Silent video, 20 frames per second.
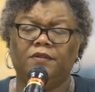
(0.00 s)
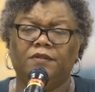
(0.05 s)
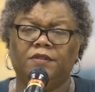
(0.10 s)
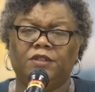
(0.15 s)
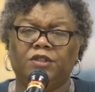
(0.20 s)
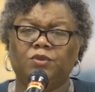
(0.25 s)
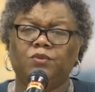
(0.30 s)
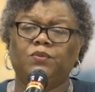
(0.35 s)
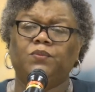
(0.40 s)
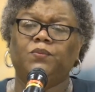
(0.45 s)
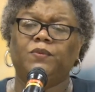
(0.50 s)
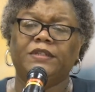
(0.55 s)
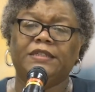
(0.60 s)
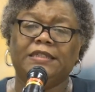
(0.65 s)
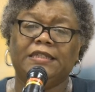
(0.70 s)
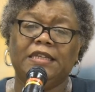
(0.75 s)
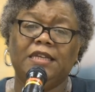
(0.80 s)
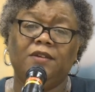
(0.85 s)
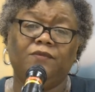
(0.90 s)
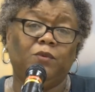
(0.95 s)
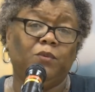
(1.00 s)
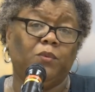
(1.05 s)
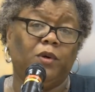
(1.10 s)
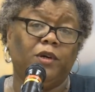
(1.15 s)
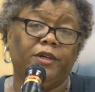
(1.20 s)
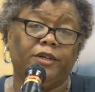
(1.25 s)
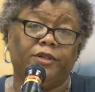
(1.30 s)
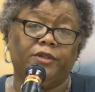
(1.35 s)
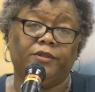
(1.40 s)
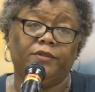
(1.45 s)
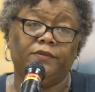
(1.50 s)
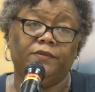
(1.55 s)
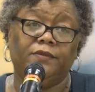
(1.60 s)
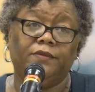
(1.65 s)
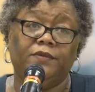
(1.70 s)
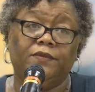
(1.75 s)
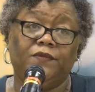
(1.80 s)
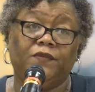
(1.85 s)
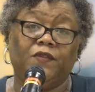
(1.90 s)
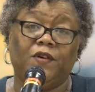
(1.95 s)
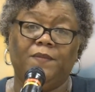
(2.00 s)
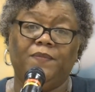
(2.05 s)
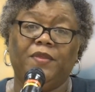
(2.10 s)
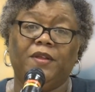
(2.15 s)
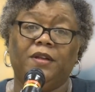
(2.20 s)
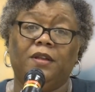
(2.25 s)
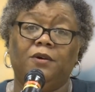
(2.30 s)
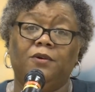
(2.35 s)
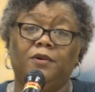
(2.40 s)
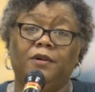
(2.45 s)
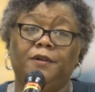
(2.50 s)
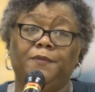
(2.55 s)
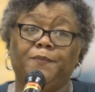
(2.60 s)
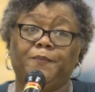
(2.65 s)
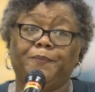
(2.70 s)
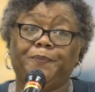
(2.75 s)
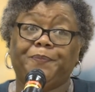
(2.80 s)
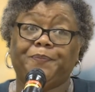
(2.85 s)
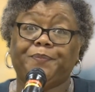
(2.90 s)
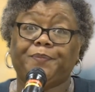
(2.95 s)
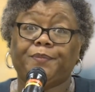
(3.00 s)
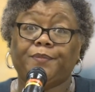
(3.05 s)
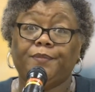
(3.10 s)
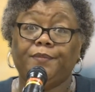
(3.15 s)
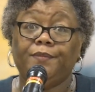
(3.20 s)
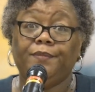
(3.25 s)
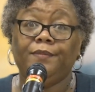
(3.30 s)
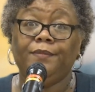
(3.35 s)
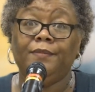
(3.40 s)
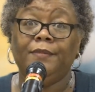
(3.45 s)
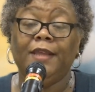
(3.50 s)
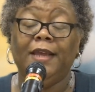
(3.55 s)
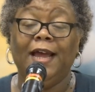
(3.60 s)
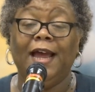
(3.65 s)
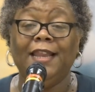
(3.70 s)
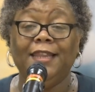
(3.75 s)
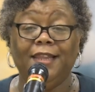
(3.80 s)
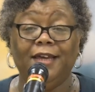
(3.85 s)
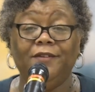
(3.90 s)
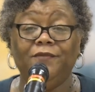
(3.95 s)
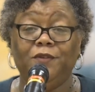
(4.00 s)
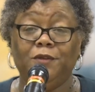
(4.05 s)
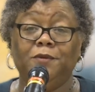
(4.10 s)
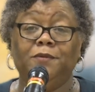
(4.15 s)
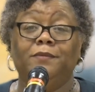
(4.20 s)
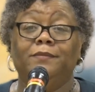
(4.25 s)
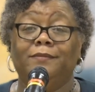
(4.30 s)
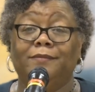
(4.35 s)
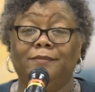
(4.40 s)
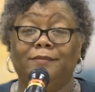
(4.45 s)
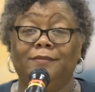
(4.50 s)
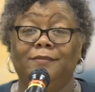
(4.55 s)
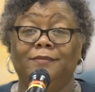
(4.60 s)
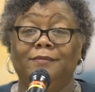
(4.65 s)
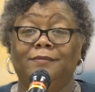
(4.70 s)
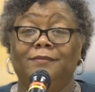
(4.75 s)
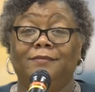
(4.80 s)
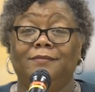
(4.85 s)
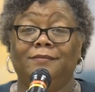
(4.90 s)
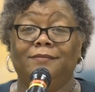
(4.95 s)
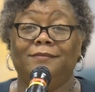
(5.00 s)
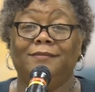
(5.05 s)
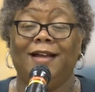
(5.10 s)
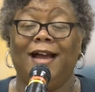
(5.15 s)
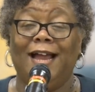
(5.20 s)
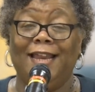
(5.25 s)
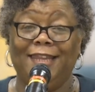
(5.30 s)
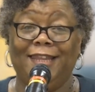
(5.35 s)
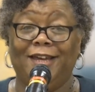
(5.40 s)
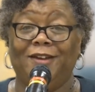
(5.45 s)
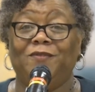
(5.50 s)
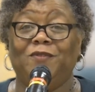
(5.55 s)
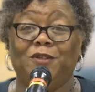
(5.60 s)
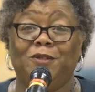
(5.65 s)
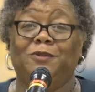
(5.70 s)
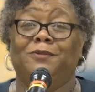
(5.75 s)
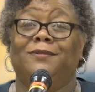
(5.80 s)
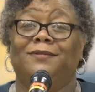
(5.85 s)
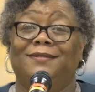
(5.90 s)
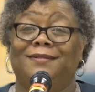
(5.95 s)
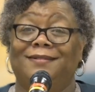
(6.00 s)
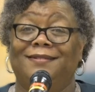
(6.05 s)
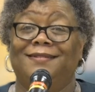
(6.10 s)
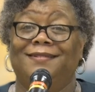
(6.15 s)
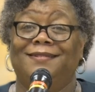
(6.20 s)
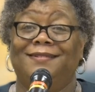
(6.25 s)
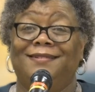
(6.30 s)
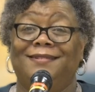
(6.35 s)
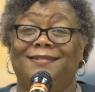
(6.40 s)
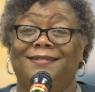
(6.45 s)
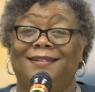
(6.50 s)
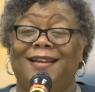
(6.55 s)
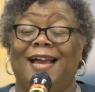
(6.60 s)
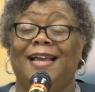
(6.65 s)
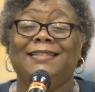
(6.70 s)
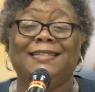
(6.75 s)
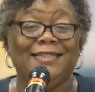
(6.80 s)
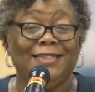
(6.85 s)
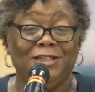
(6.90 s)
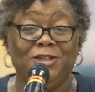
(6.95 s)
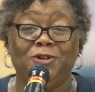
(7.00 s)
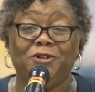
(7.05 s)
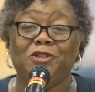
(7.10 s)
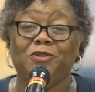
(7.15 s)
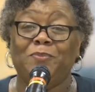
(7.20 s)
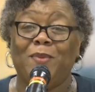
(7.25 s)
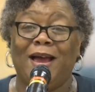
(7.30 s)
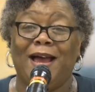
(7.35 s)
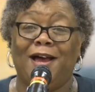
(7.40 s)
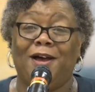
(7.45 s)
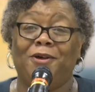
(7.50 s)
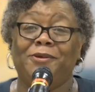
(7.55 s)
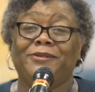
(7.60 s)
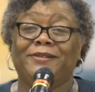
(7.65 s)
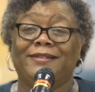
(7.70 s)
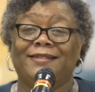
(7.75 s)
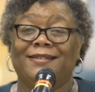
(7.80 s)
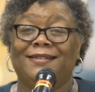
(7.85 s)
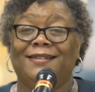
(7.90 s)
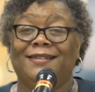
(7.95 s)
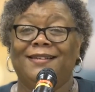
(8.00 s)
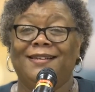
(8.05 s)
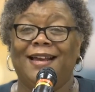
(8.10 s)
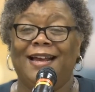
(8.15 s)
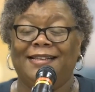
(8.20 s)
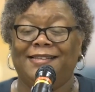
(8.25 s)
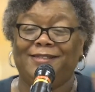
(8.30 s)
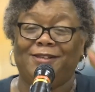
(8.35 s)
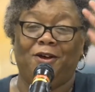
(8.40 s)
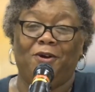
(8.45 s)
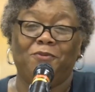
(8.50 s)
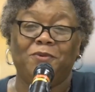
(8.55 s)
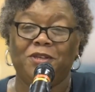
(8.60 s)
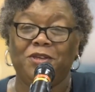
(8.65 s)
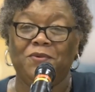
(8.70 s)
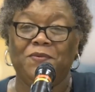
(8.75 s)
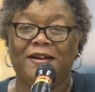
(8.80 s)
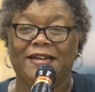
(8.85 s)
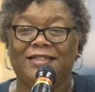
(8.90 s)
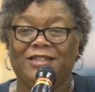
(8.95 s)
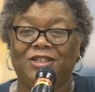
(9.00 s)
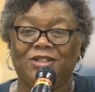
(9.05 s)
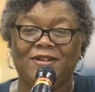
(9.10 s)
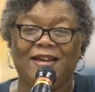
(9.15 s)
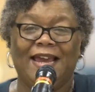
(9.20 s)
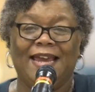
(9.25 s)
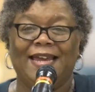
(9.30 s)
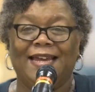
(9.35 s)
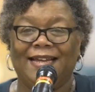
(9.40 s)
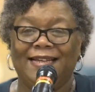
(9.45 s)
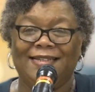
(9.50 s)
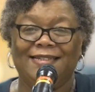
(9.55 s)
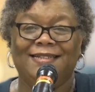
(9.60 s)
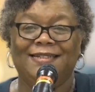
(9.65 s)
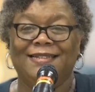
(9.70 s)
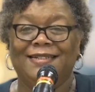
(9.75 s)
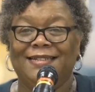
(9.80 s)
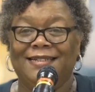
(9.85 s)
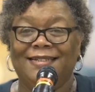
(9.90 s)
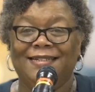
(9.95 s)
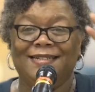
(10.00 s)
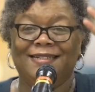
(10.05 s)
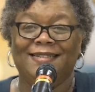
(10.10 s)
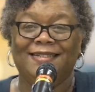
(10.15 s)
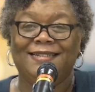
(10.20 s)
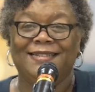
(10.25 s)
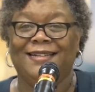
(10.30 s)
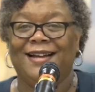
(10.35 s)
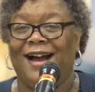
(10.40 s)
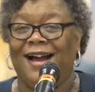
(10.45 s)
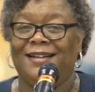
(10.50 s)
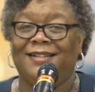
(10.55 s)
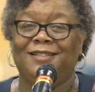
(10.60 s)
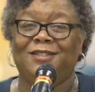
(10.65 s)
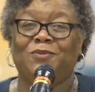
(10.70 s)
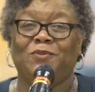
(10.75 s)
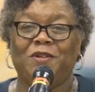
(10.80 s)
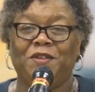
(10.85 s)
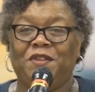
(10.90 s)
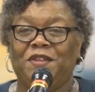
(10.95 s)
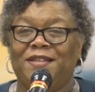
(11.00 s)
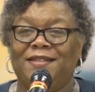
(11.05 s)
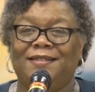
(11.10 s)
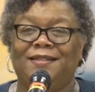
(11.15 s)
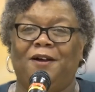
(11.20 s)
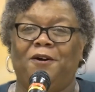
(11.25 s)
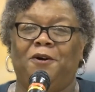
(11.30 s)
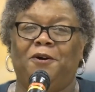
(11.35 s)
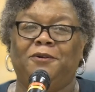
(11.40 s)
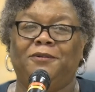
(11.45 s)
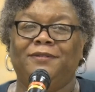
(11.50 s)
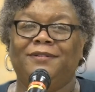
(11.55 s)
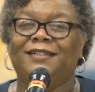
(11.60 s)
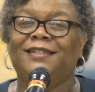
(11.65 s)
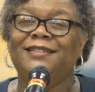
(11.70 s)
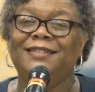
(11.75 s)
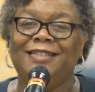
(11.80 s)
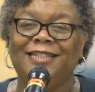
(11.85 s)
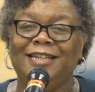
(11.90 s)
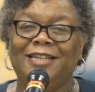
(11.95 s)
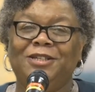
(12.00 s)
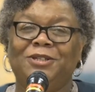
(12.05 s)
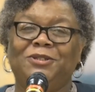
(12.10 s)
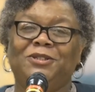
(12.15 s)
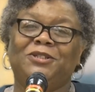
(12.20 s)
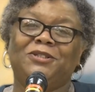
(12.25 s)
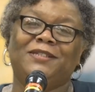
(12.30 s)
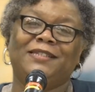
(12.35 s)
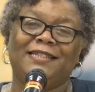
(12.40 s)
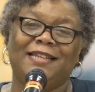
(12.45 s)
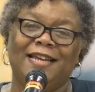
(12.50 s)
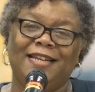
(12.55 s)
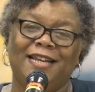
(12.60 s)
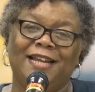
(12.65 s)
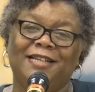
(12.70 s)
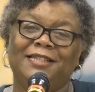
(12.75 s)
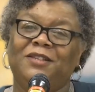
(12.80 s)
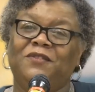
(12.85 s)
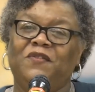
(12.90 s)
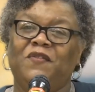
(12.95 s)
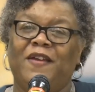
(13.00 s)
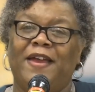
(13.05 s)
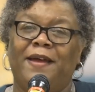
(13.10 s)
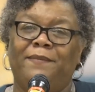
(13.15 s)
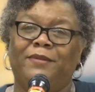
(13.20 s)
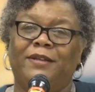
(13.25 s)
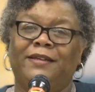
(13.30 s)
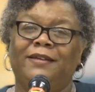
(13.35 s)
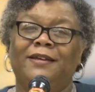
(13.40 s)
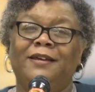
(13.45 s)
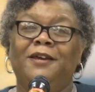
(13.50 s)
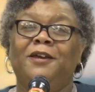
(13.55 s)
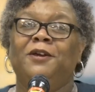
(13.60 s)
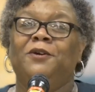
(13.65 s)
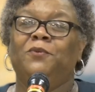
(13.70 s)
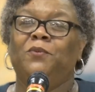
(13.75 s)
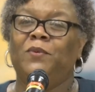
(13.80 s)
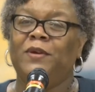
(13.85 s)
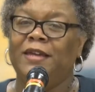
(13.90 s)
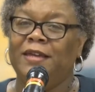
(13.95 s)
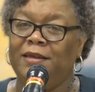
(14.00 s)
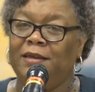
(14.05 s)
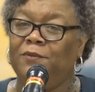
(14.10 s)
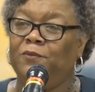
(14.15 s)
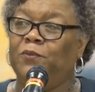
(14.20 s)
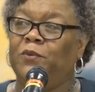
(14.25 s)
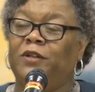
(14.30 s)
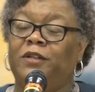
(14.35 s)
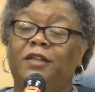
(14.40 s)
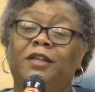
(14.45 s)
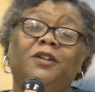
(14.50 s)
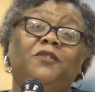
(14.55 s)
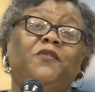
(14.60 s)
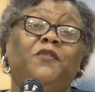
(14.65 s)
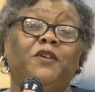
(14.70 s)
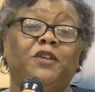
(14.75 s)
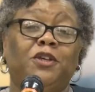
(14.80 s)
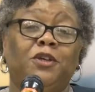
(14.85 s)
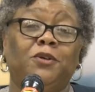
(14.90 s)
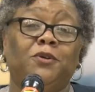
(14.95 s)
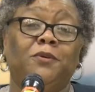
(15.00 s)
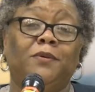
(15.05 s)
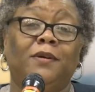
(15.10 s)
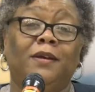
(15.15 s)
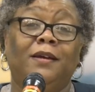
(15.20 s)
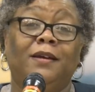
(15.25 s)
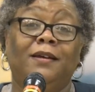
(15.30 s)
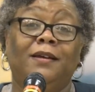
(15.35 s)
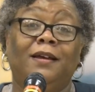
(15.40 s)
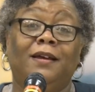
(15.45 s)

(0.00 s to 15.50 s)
to receive a word from the Lord. I love you. I love you. I see your smiles. I saw when you raised your hand. God is with us all. Continue to stay as a family. We will look for you